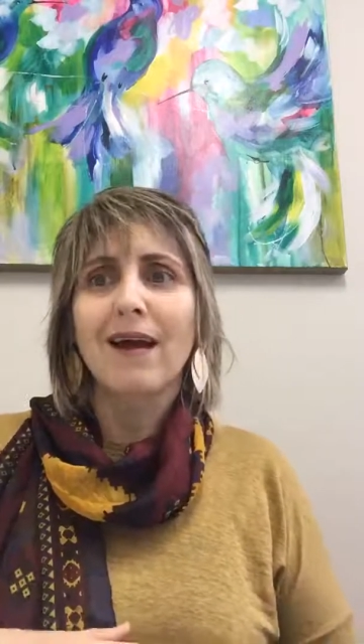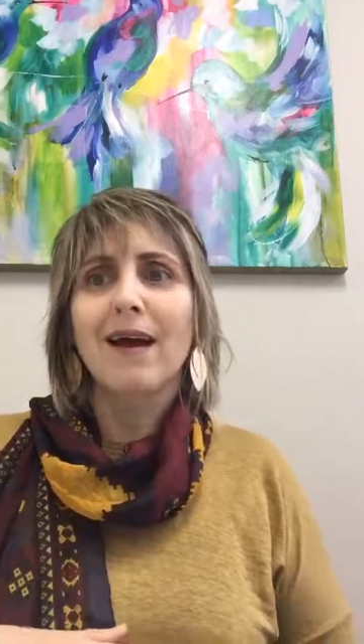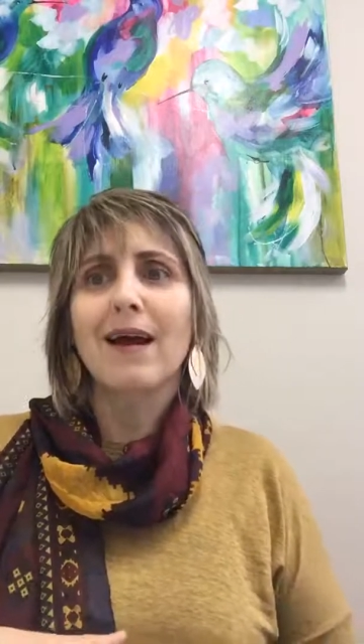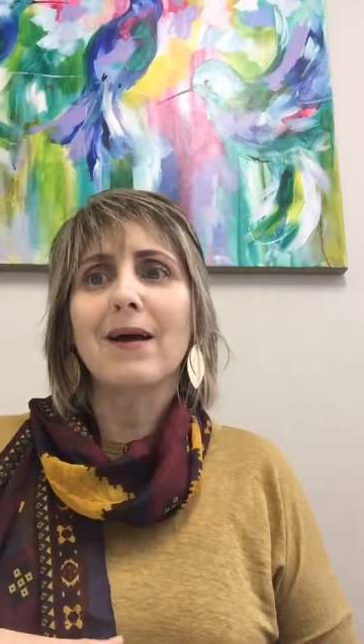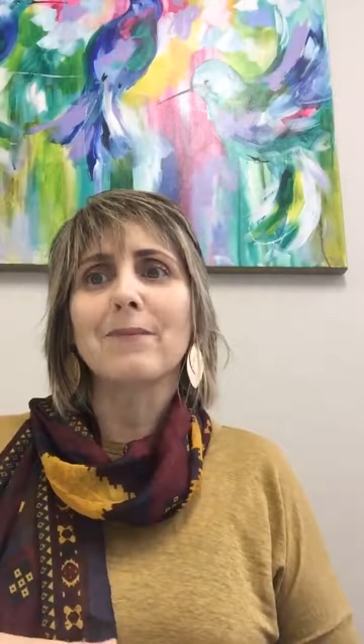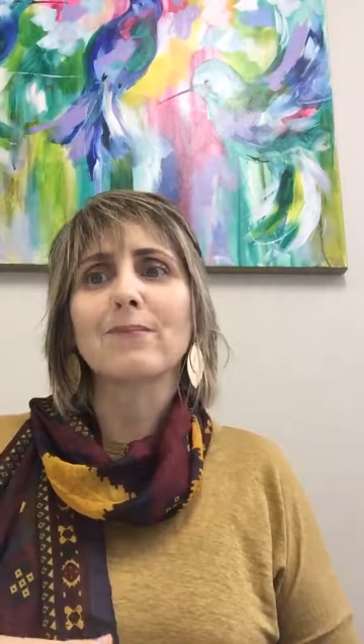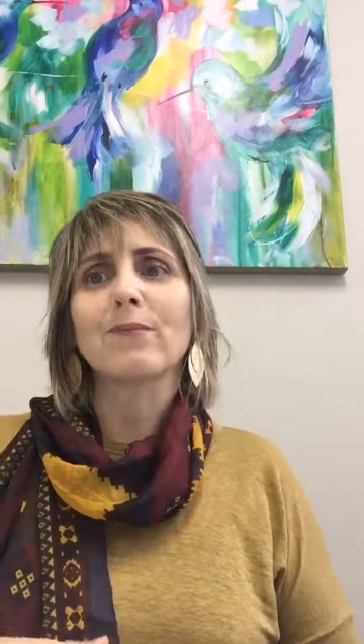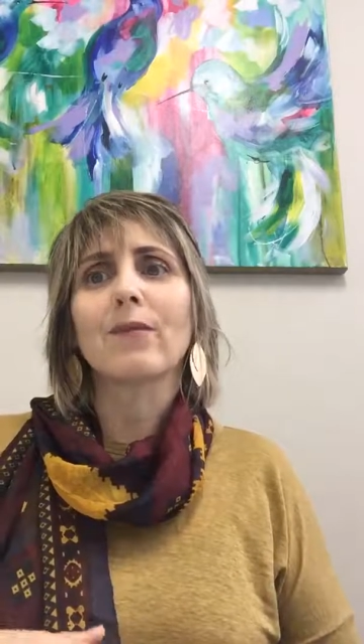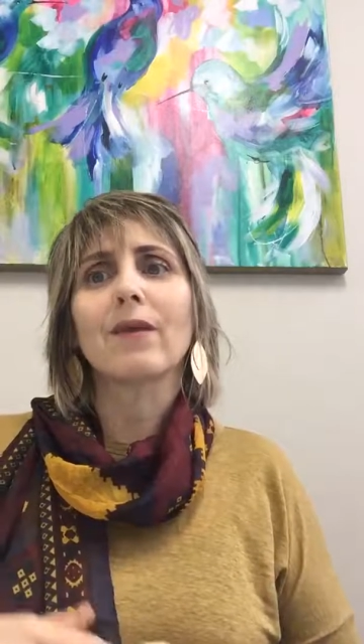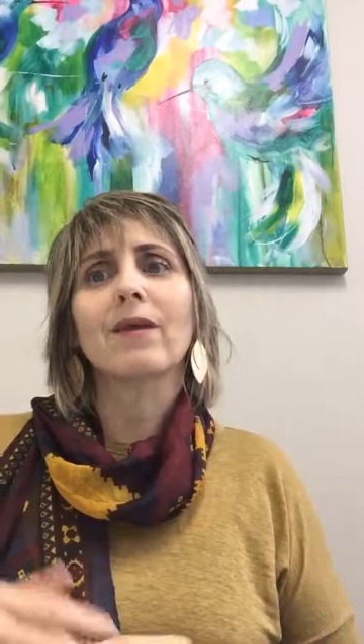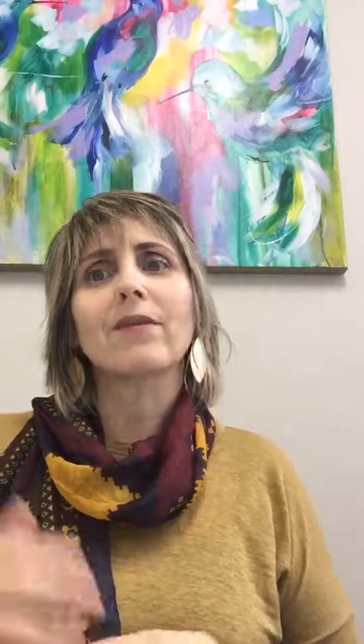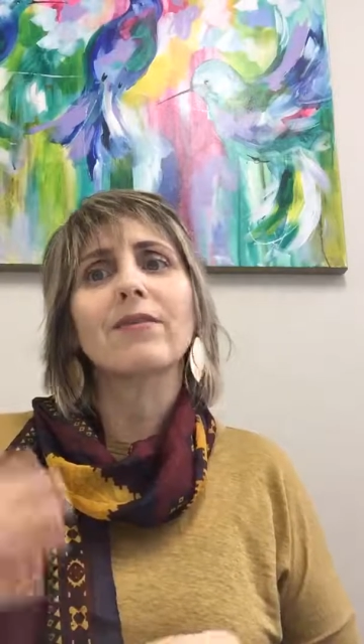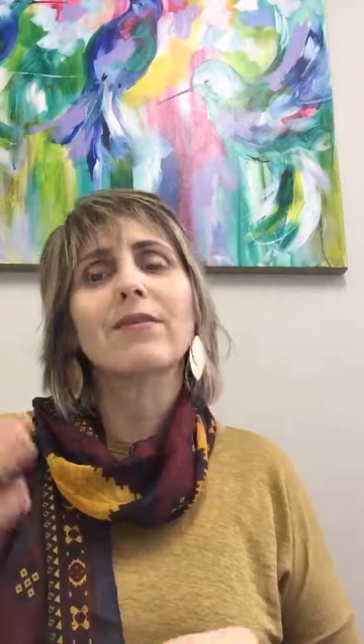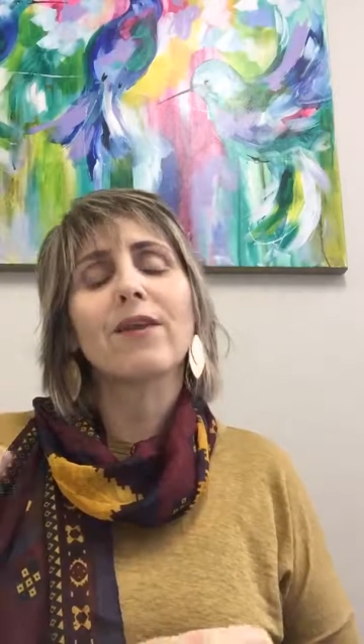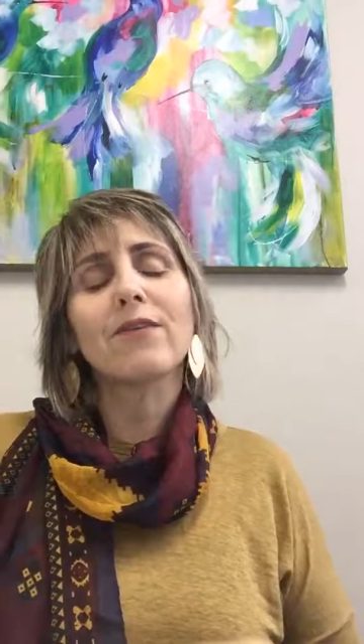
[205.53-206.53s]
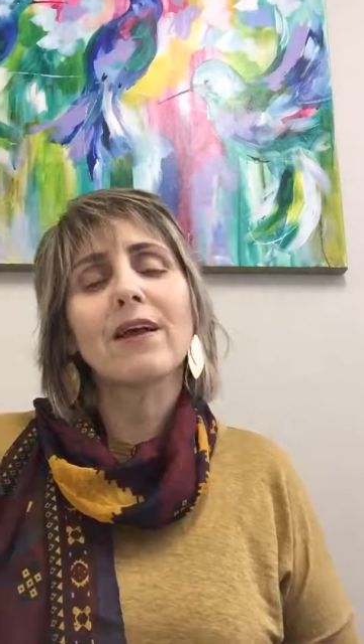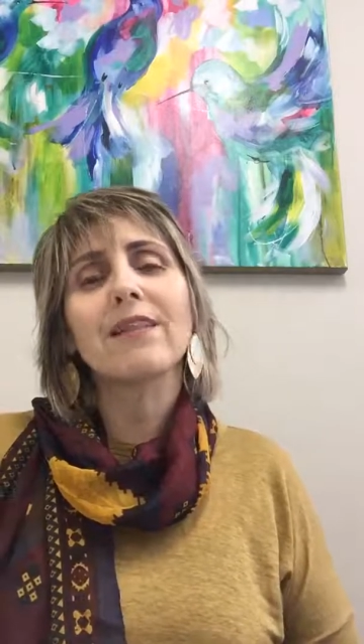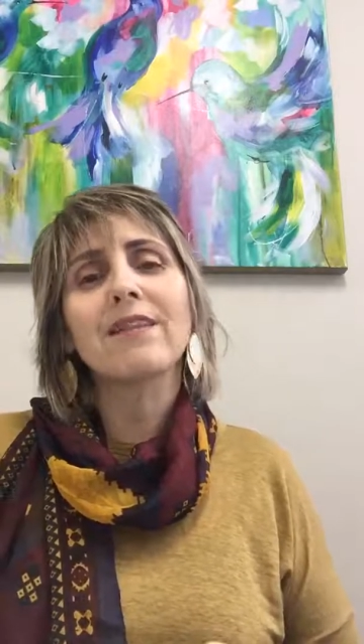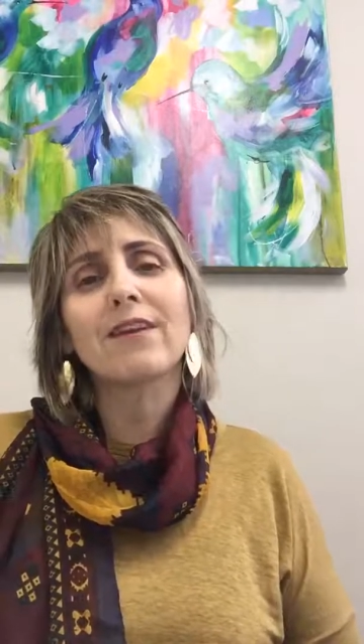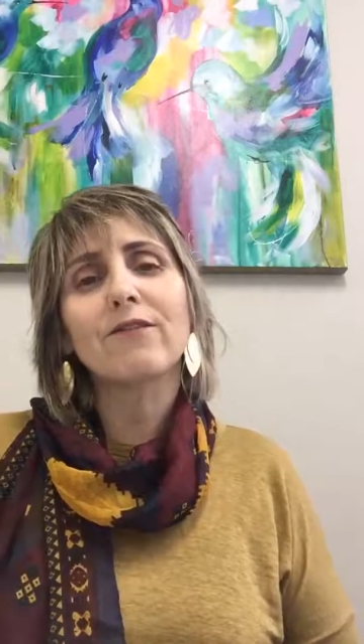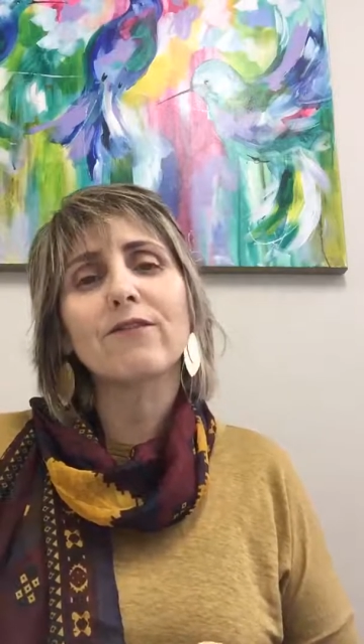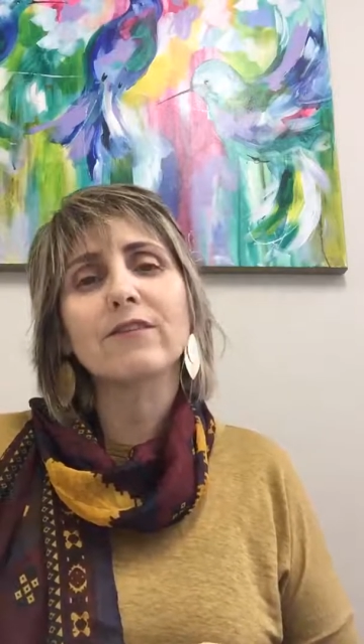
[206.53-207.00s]
So
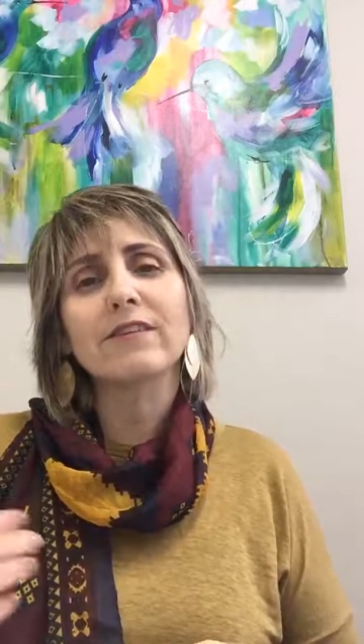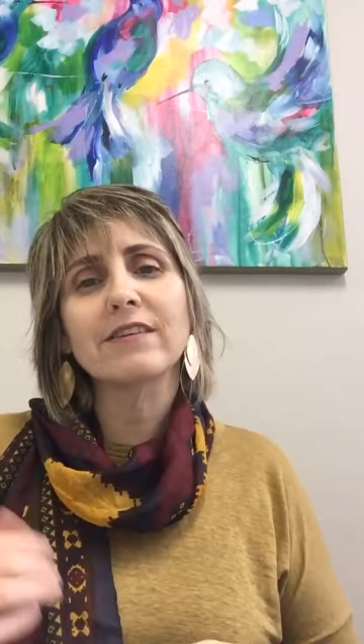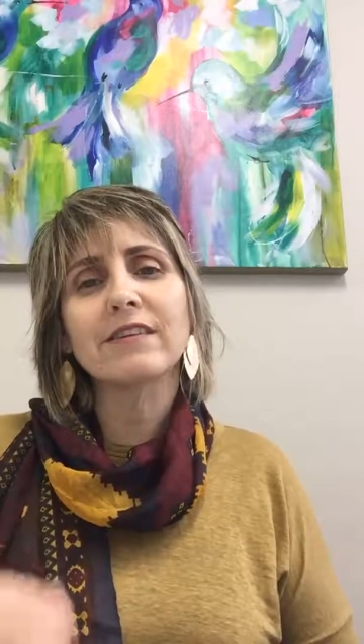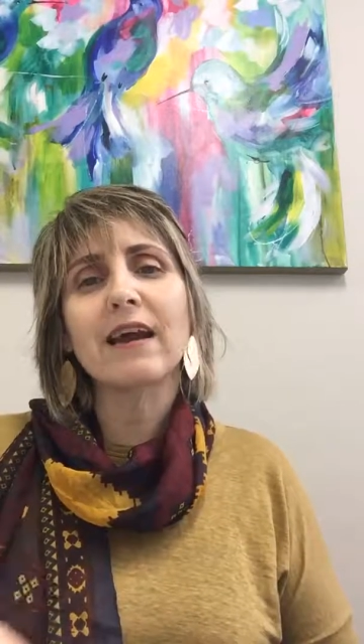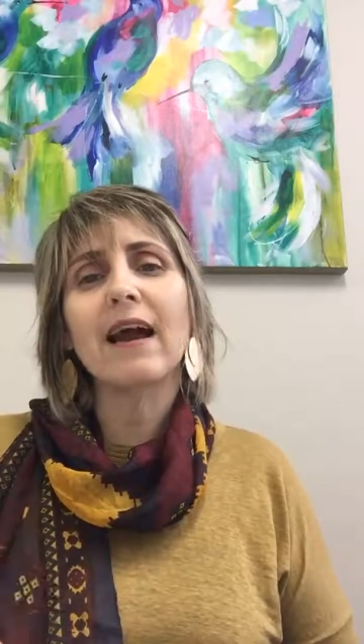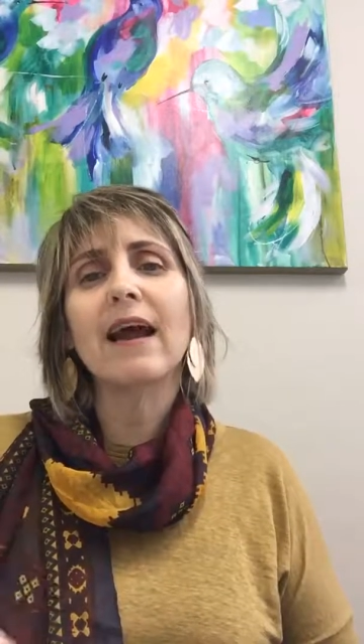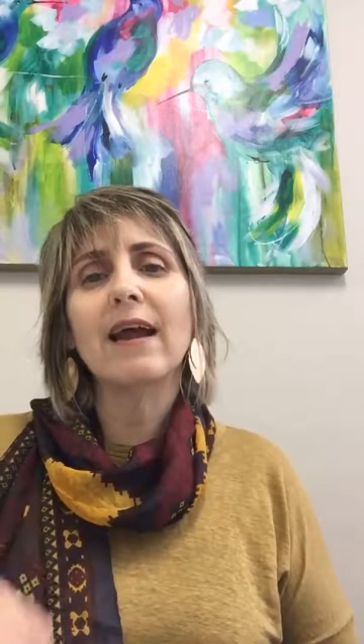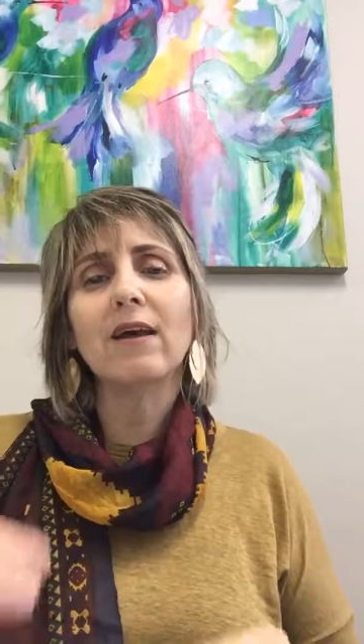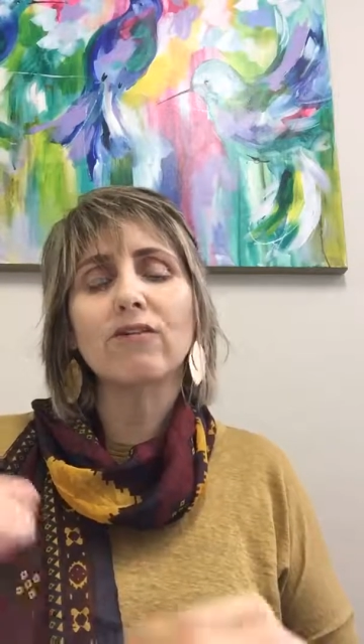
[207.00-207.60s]
that's it for today.